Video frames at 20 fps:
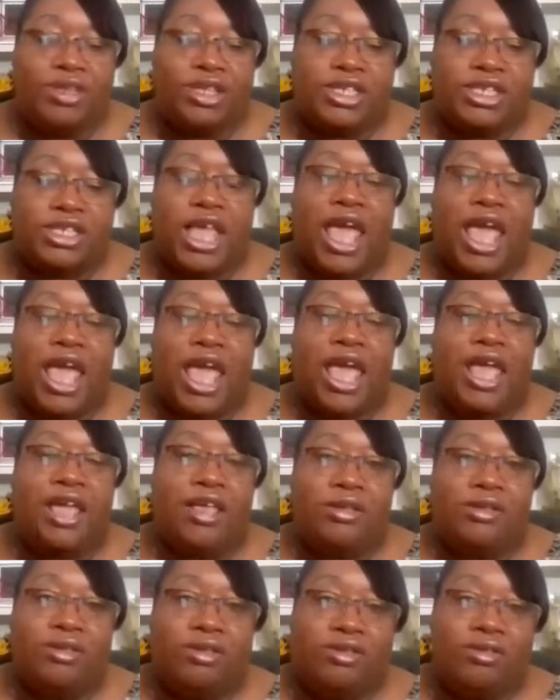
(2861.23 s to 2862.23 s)

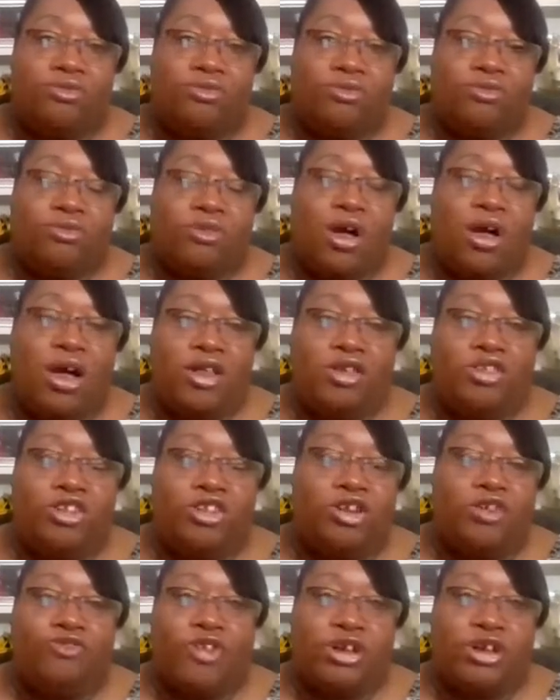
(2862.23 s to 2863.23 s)
state-run
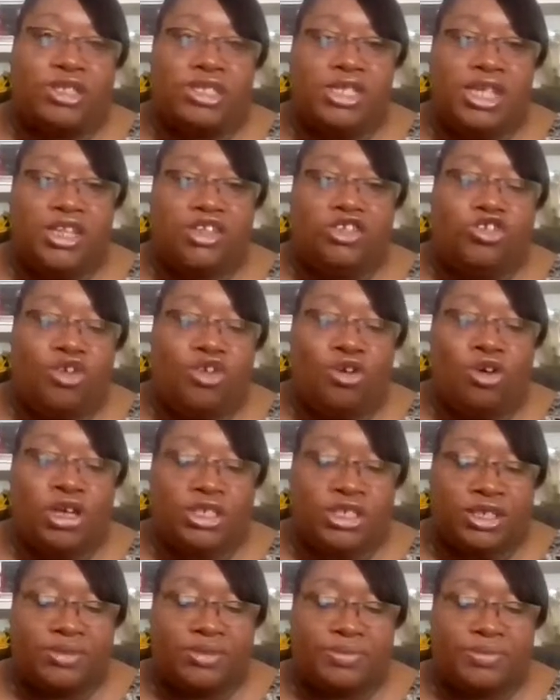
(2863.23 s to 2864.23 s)
universities in
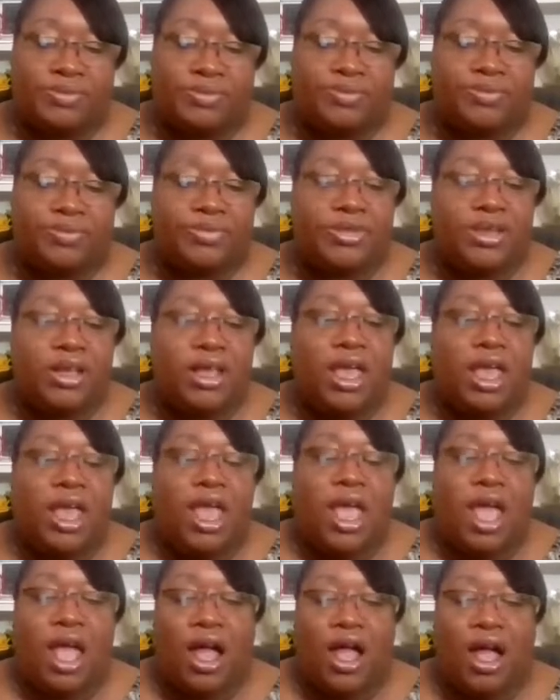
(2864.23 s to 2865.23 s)
Georgia,
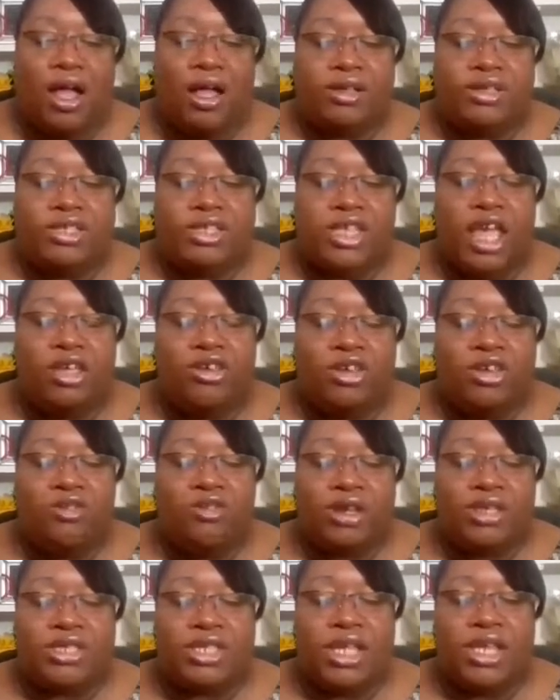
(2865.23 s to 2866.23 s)
state
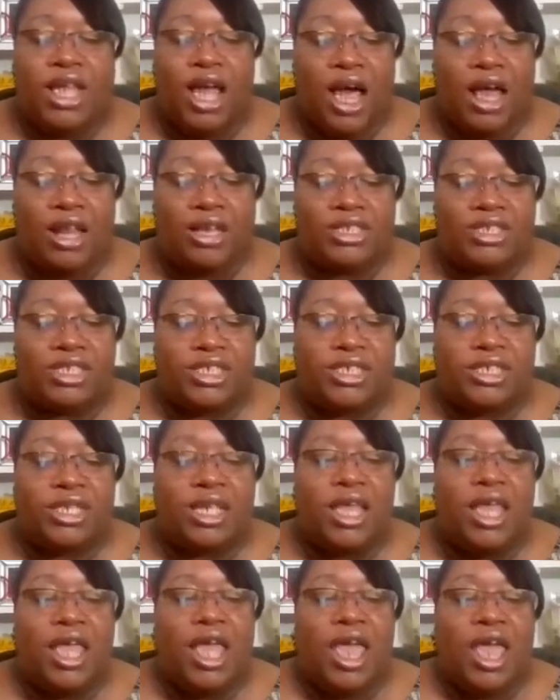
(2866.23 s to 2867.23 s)
universities and colleges.
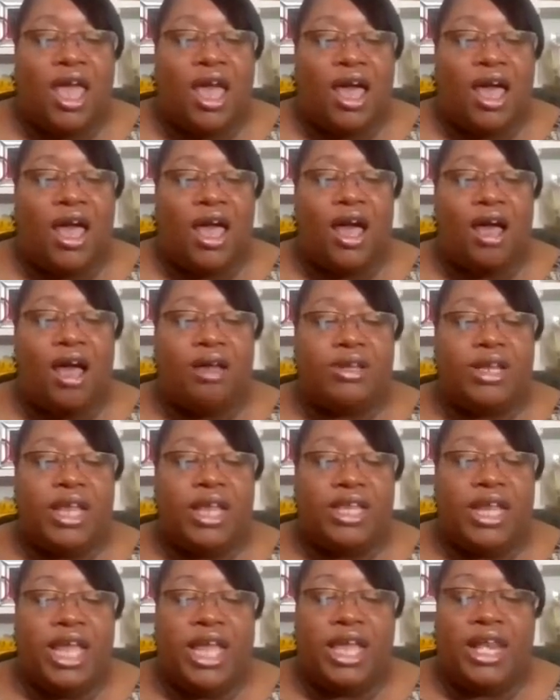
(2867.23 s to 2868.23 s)
And
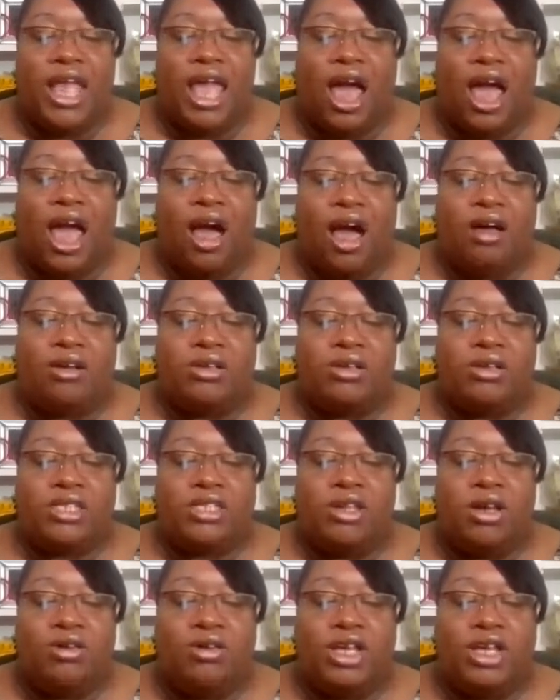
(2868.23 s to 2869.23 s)
then
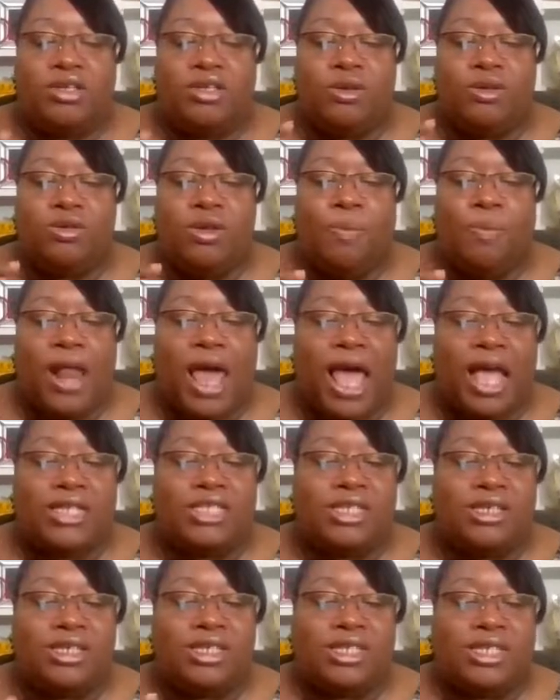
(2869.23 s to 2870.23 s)
this
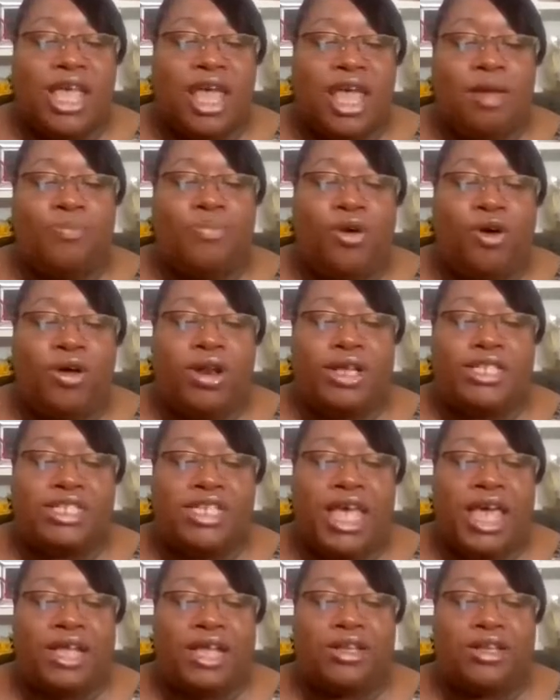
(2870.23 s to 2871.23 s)
applies to the State Board of
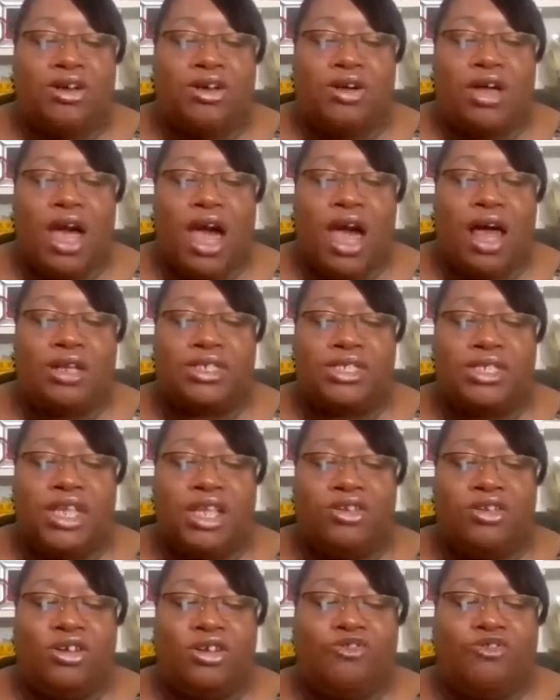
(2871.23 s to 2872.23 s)
Technical Colleges
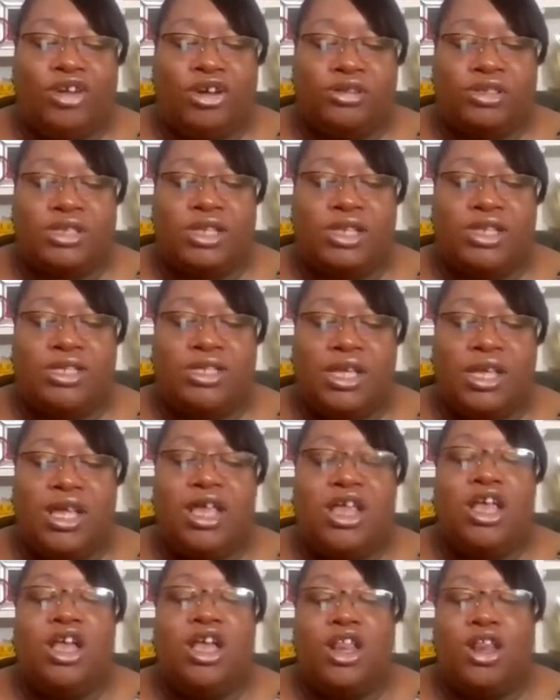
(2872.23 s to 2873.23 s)
and Universities,
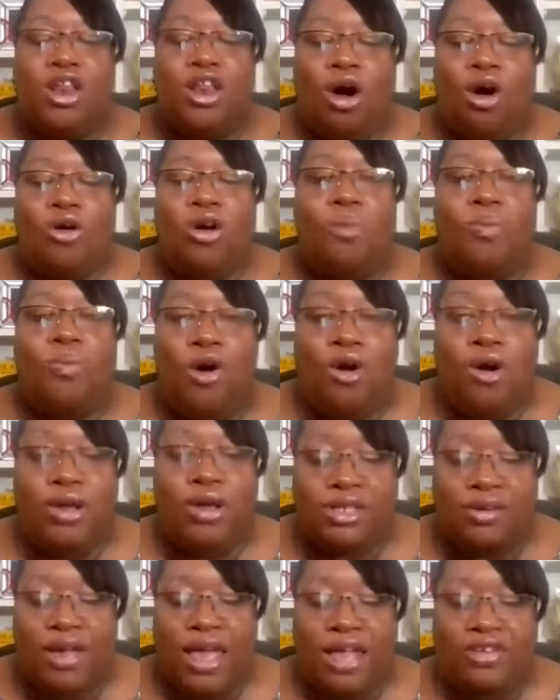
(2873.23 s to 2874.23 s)
local
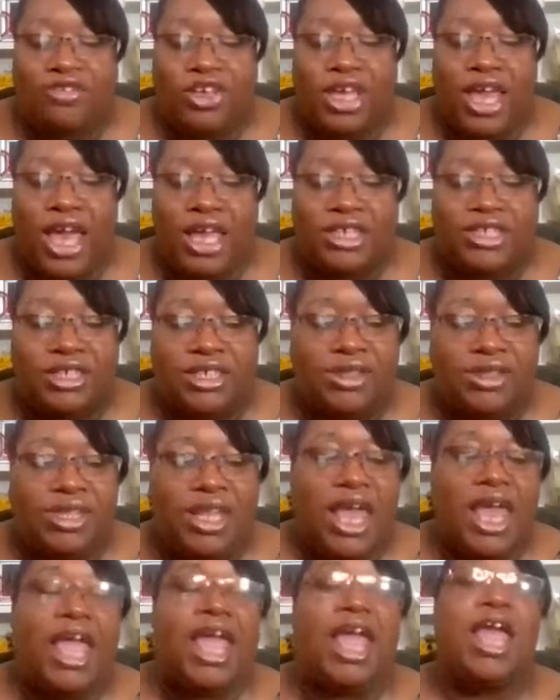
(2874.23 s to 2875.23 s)
boards of education,
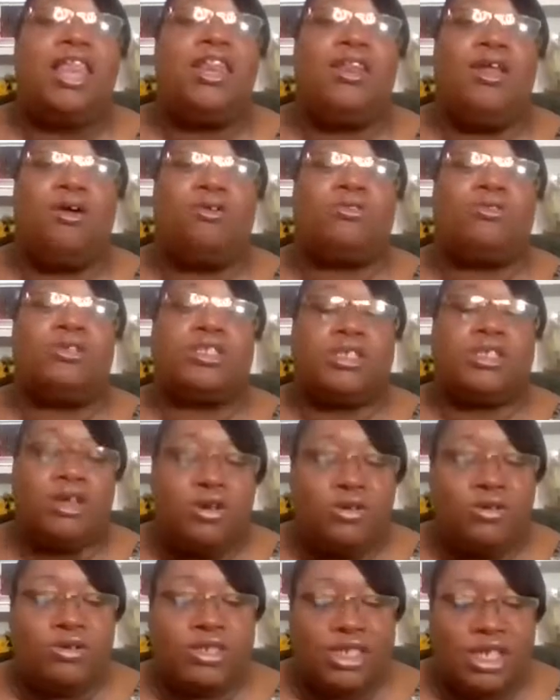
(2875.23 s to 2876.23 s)
and local
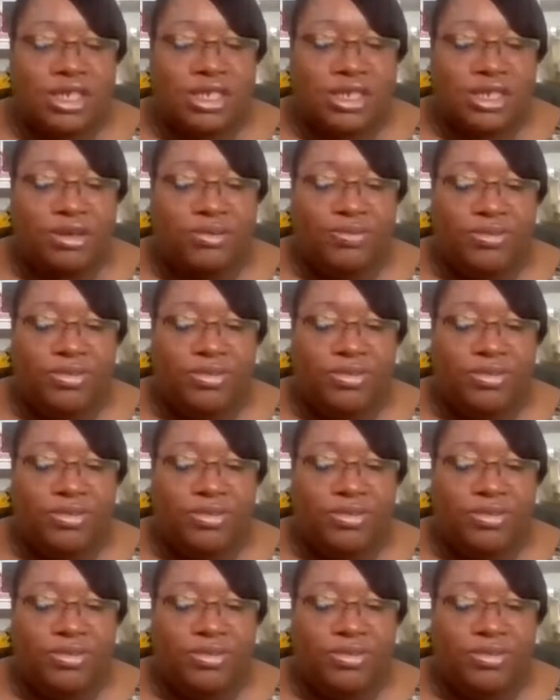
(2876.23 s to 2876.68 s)
school systems.